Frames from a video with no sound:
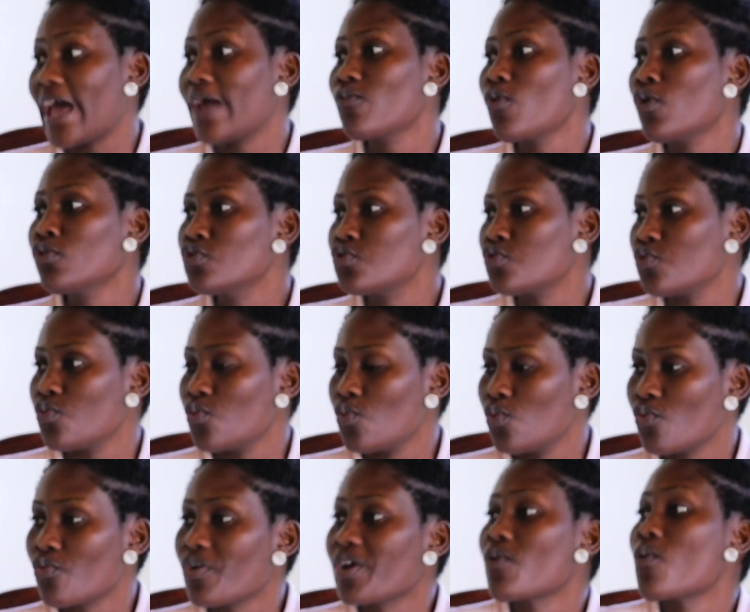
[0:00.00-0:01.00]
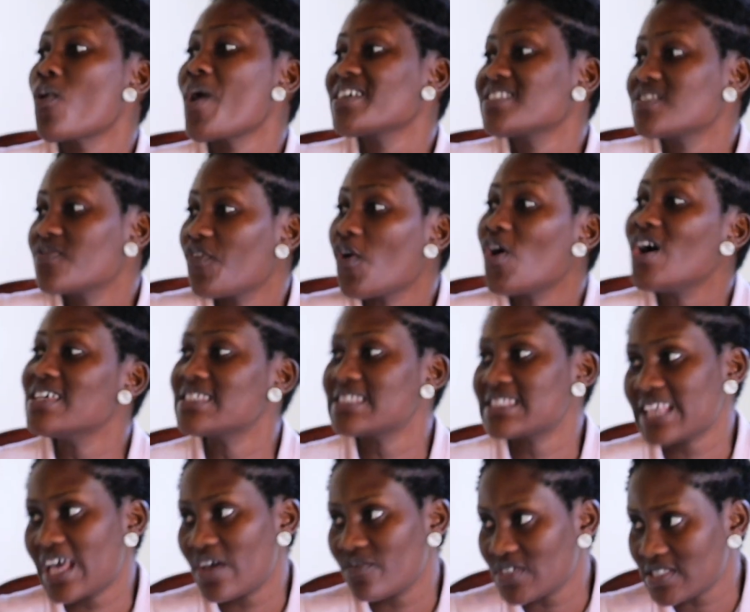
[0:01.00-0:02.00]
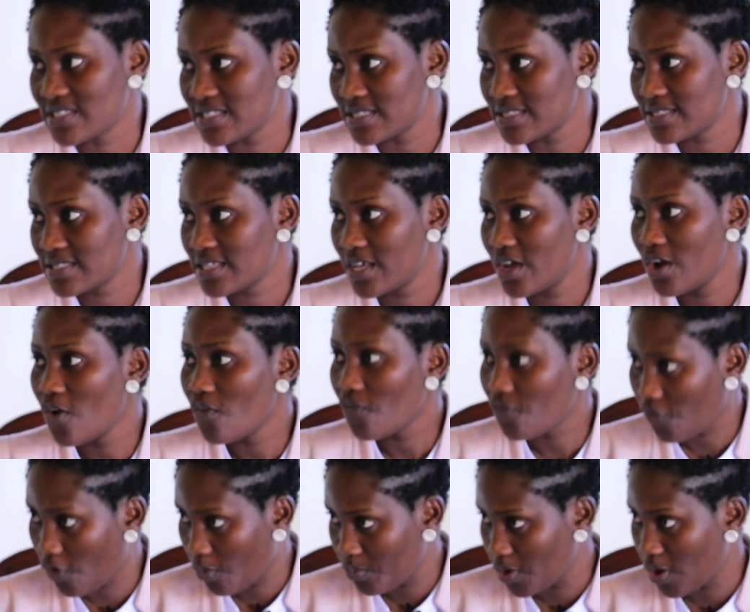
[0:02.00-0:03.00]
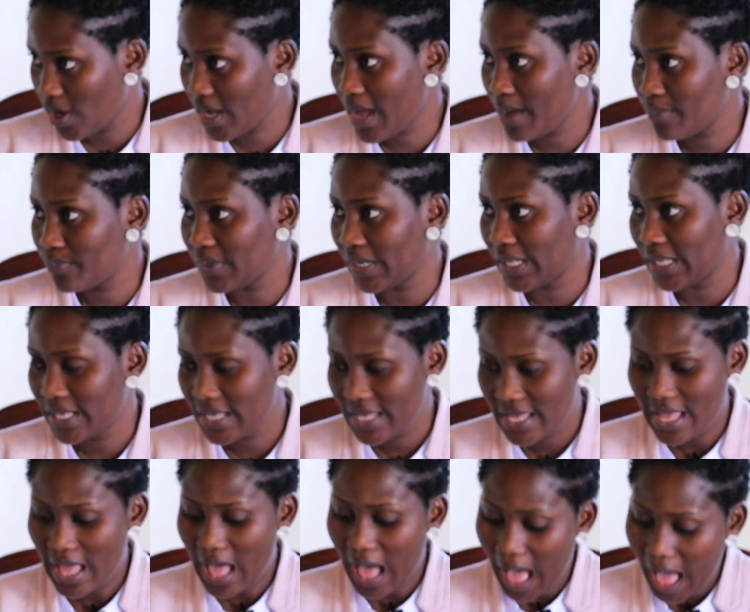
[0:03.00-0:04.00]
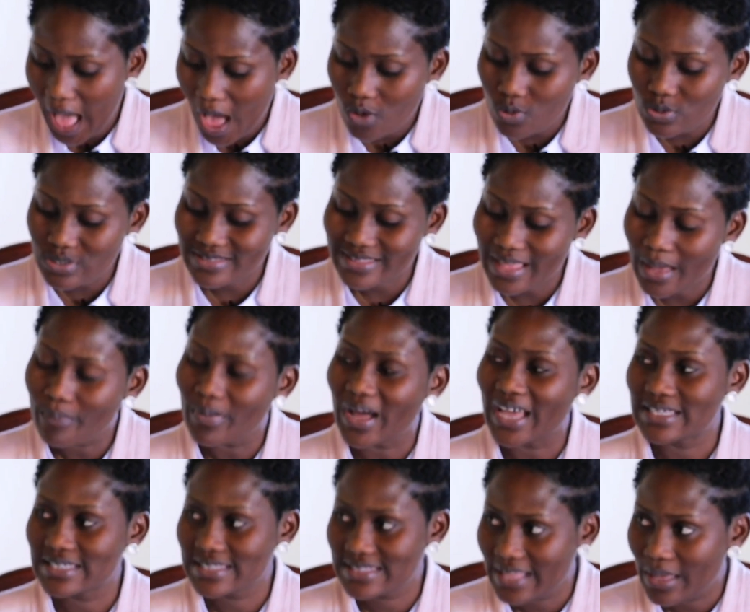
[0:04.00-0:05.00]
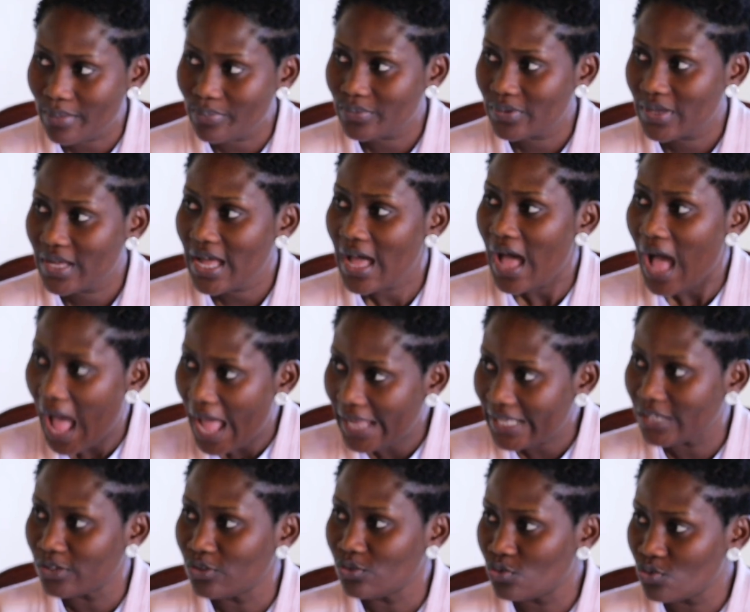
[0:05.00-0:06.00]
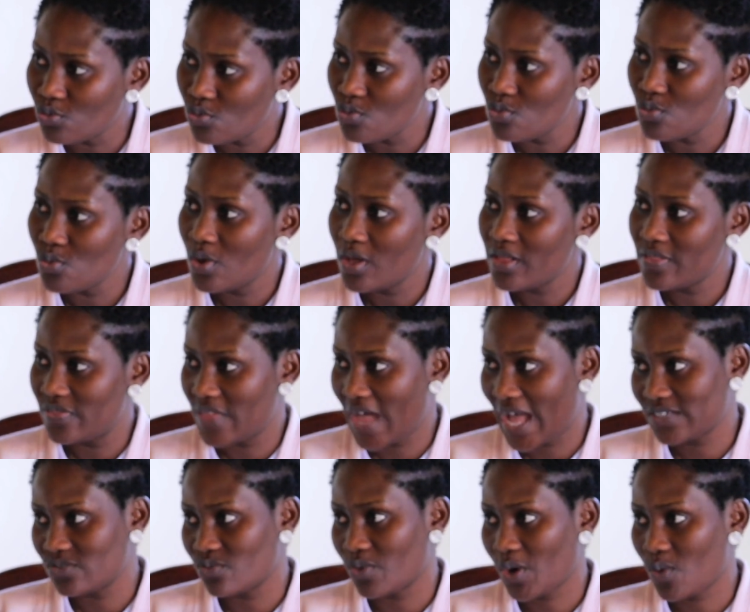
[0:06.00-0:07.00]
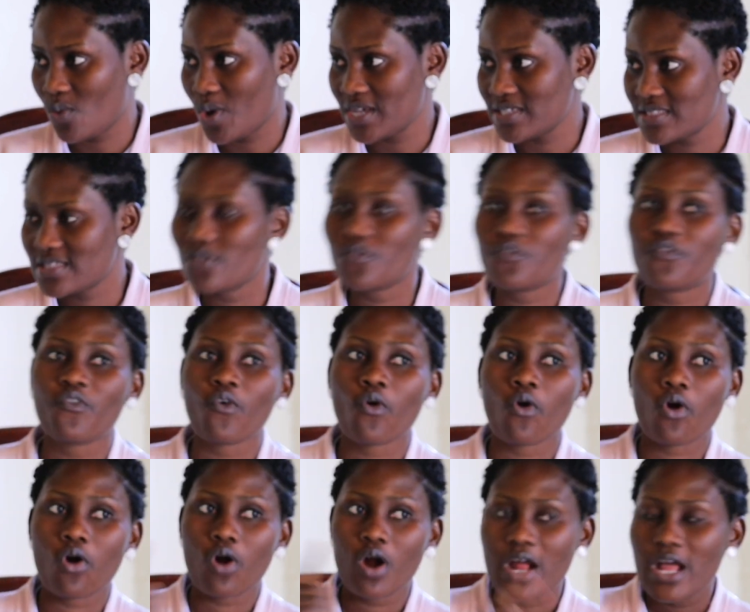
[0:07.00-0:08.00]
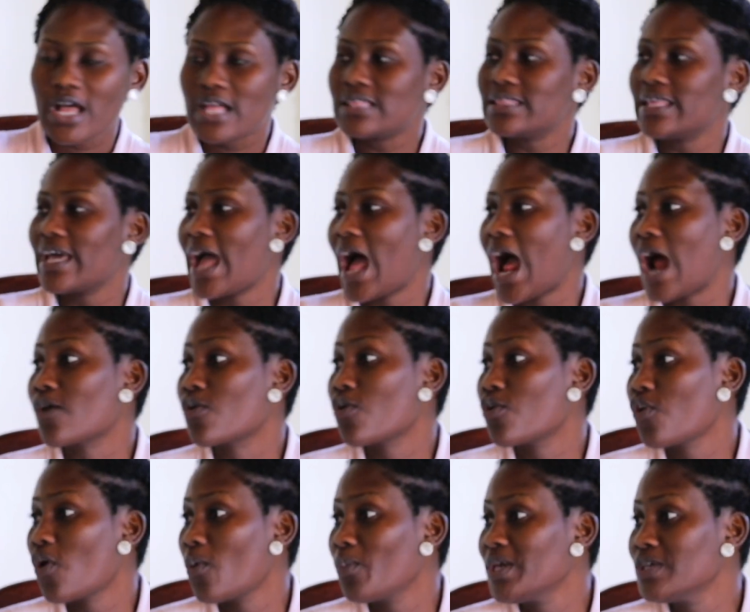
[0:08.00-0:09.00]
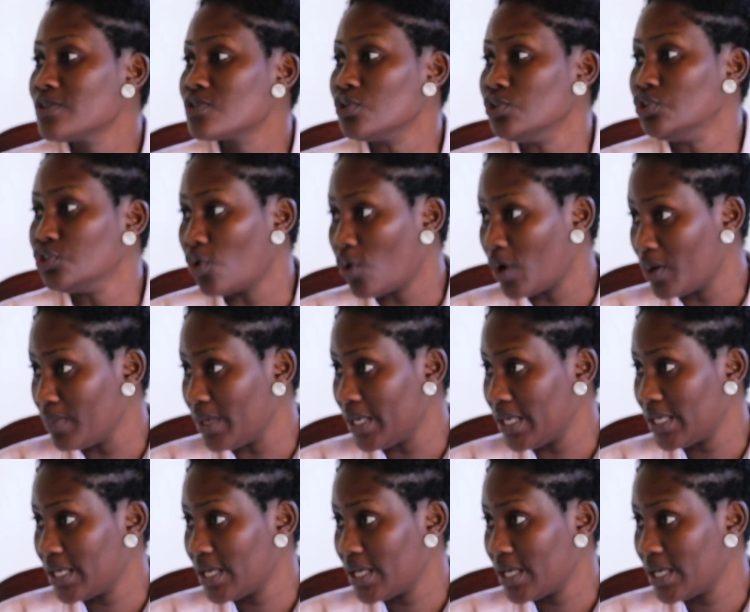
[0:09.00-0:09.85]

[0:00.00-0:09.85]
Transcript: I want to request for a services from your company, how step by step I can do that request for the agronomy to join me